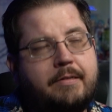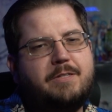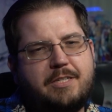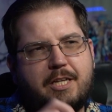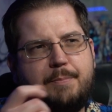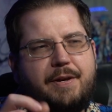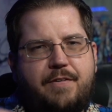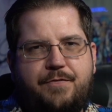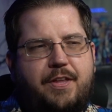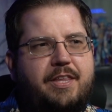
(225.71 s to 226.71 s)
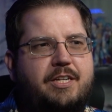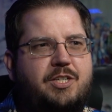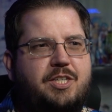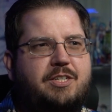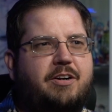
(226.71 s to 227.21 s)
So there's a little bit of a feeling that
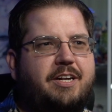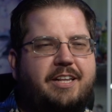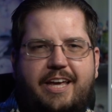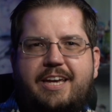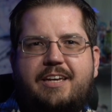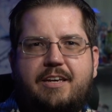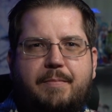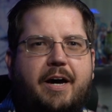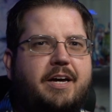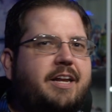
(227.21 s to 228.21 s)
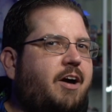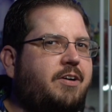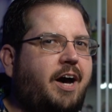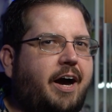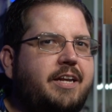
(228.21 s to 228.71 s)
she's starting to like Yamada and how
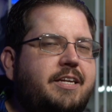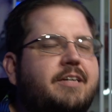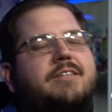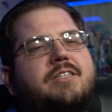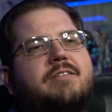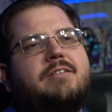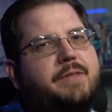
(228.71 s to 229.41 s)
kind he is.